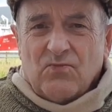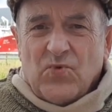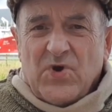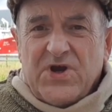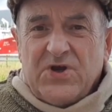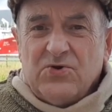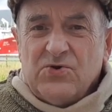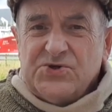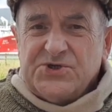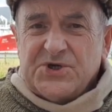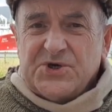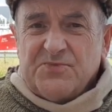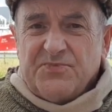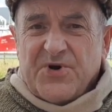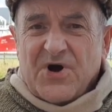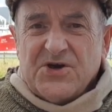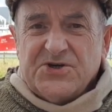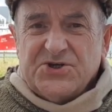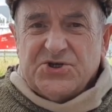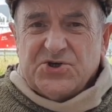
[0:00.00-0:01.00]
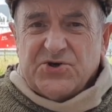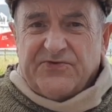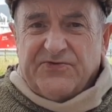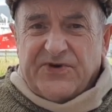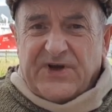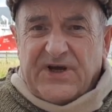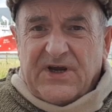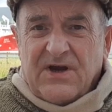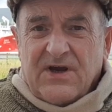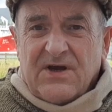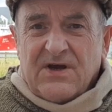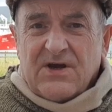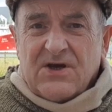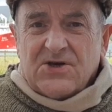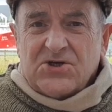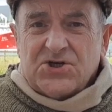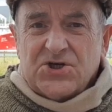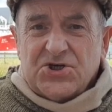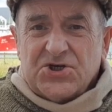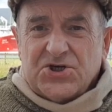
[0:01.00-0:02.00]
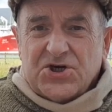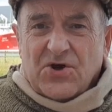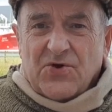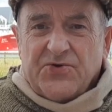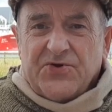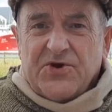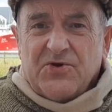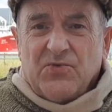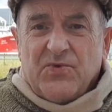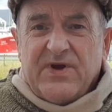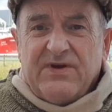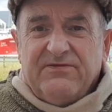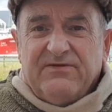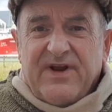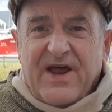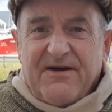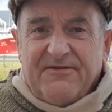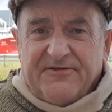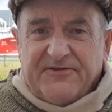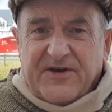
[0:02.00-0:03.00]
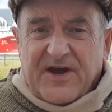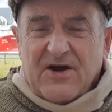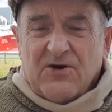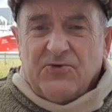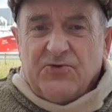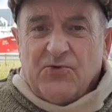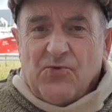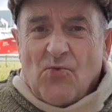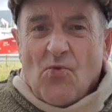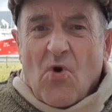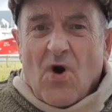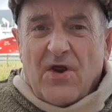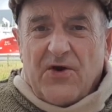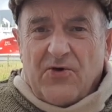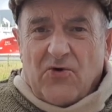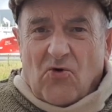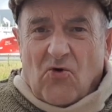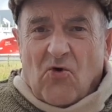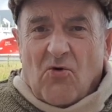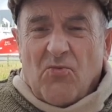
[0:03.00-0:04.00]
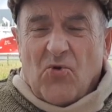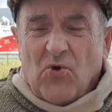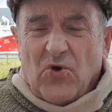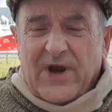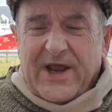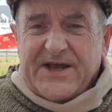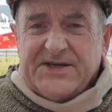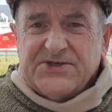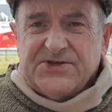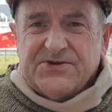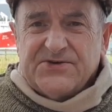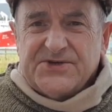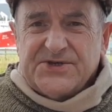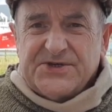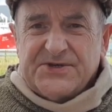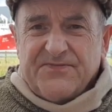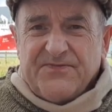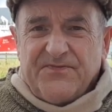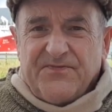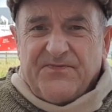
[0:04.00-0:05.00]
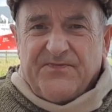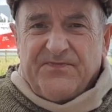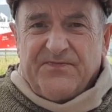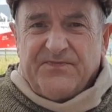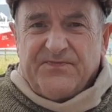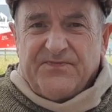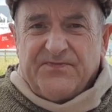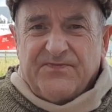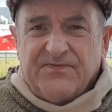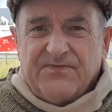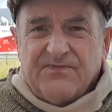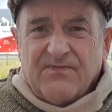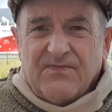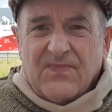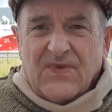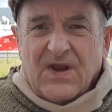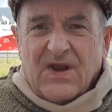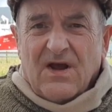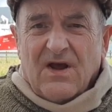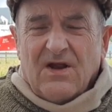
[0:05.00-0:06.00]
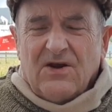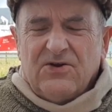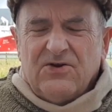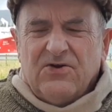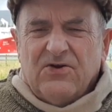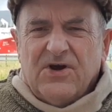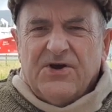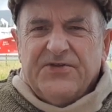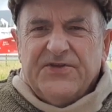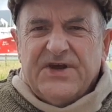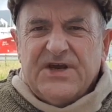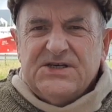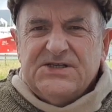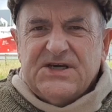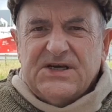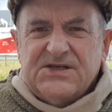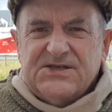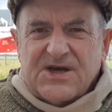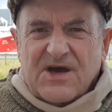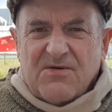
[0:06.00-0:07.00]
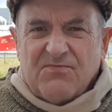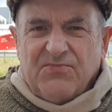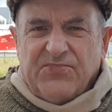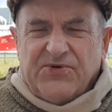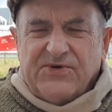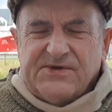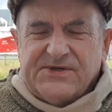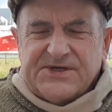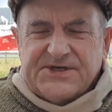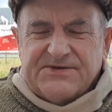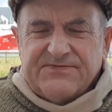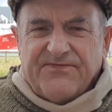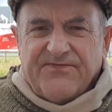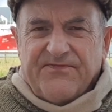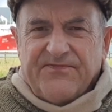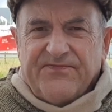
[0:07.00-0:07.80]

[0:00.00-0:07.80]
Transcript: We use an apostrophe to show that we've left out 1 or more letters. Look at these examples.